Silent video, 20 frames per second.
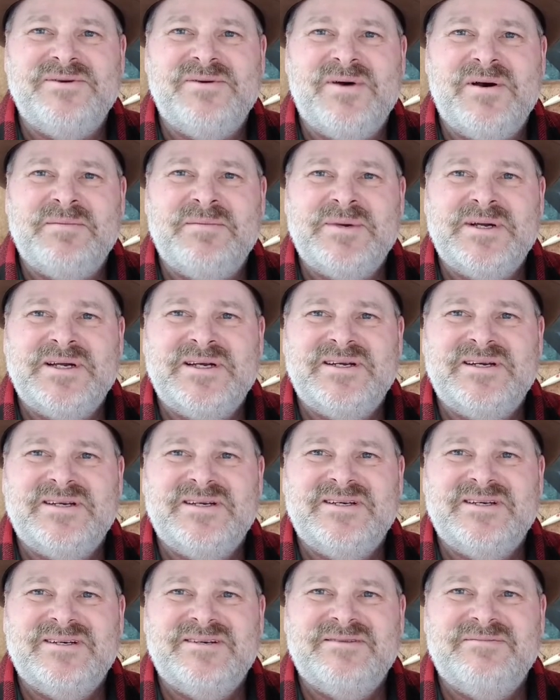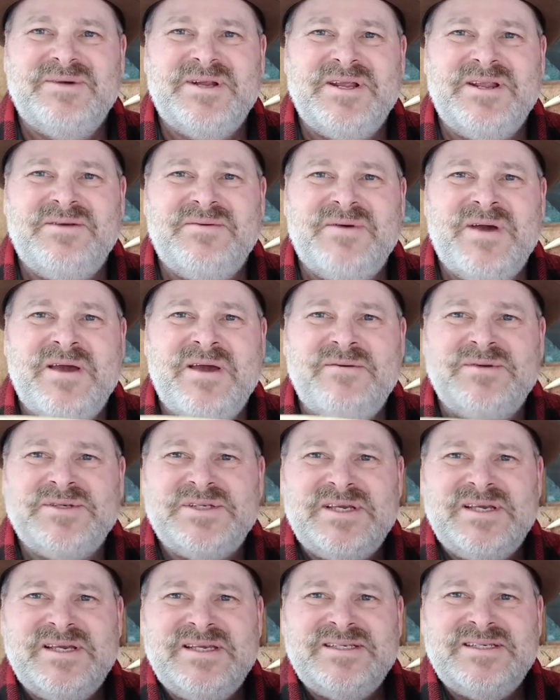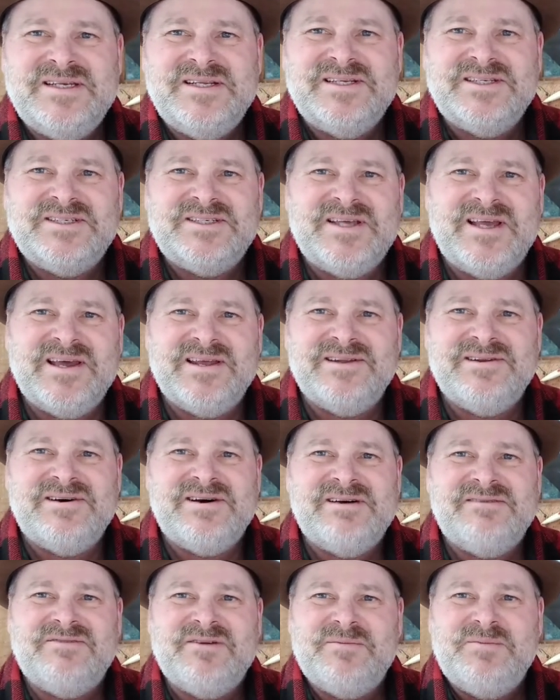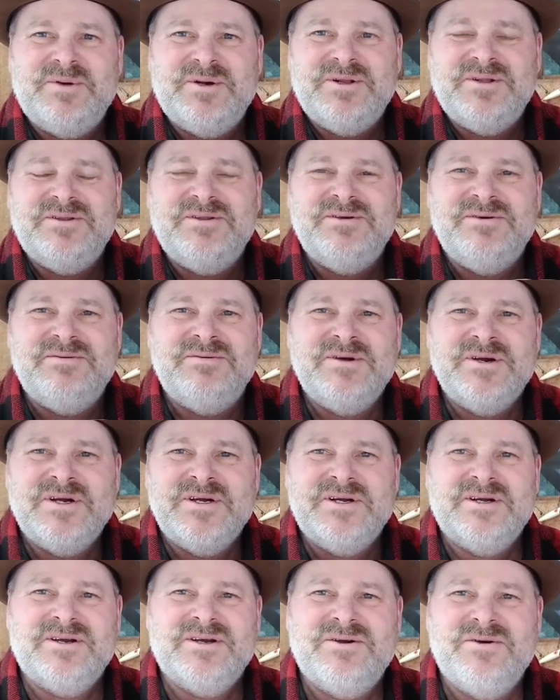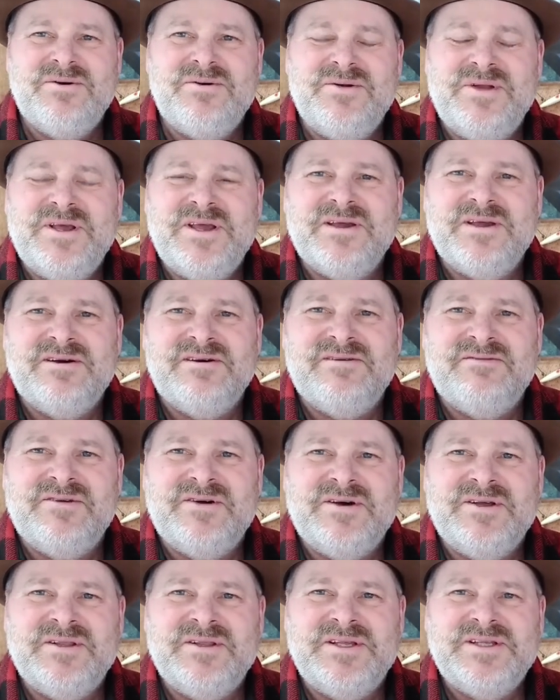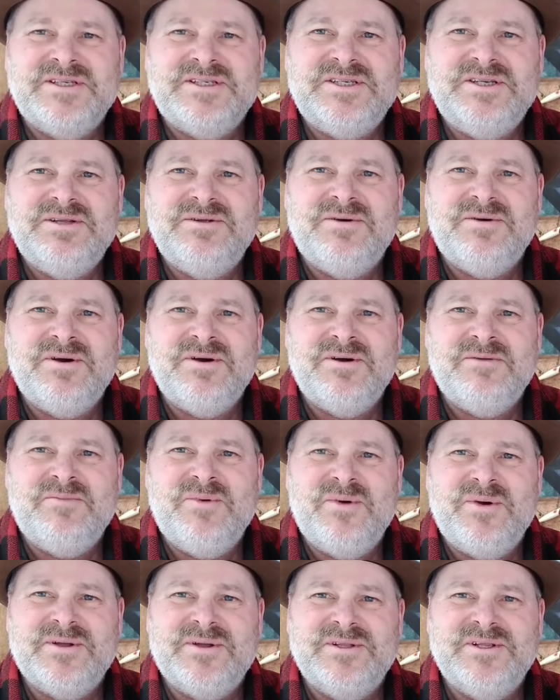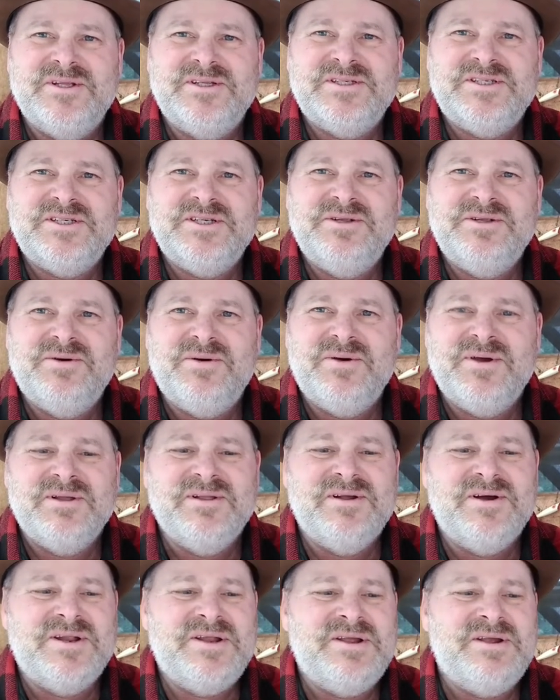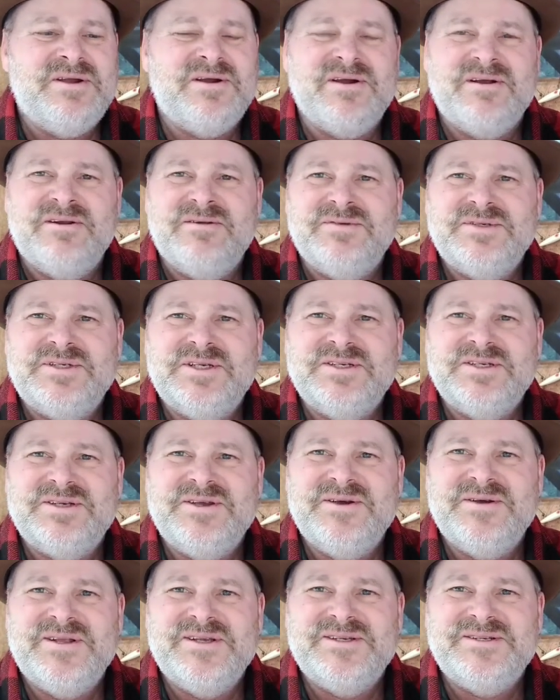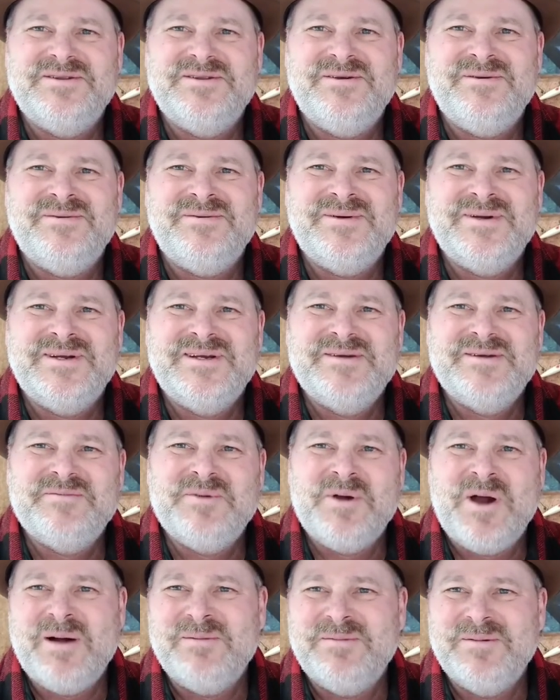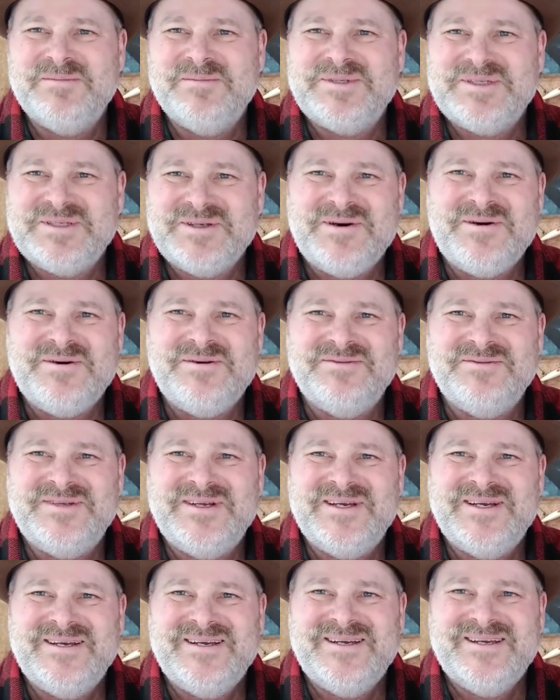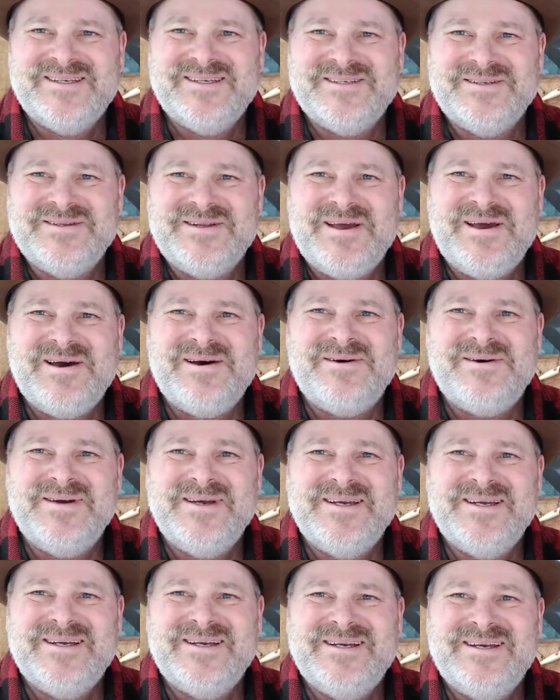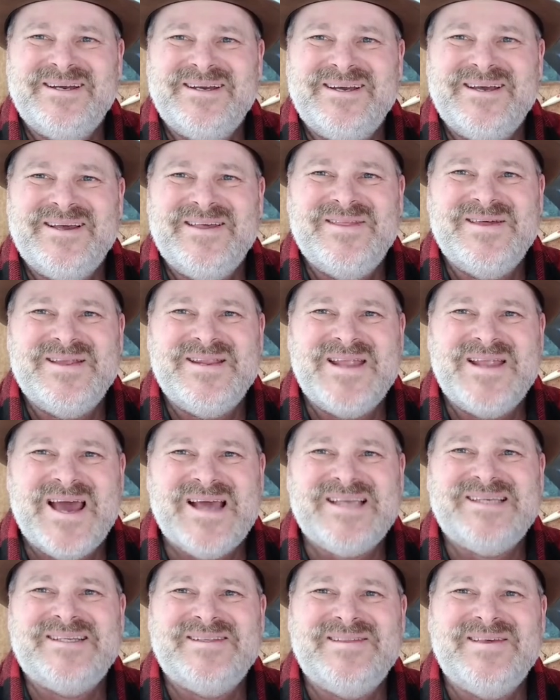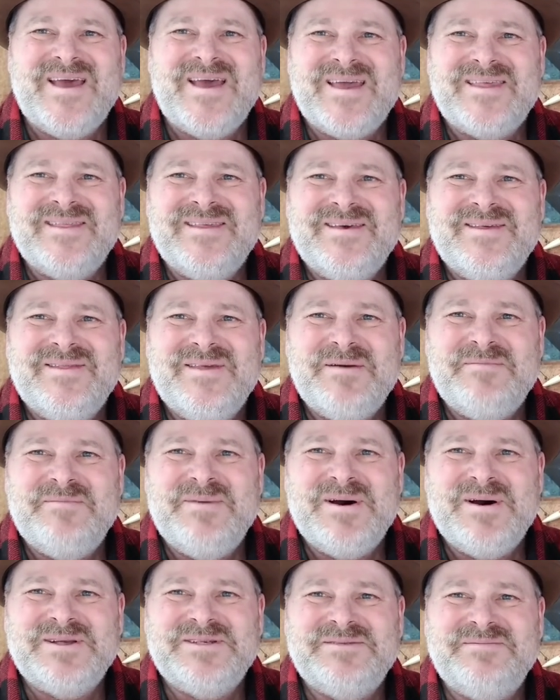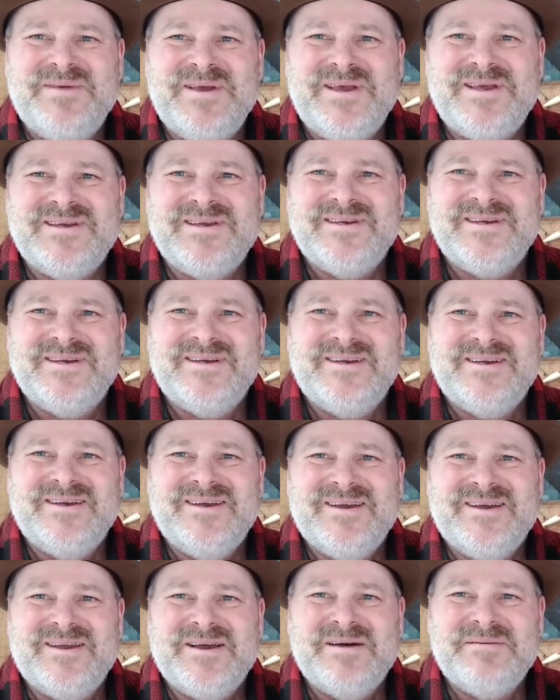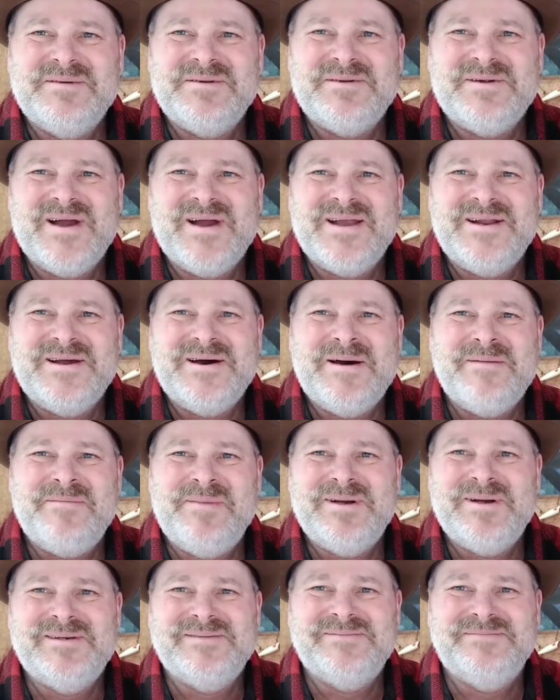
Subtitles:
to them. But anyway, it was easy to sand off. I put a new coating of linseed oil, boiled linseed oil on here, and it was as good as new. Problem solved. So now, the next thing that bugs me, coming right up.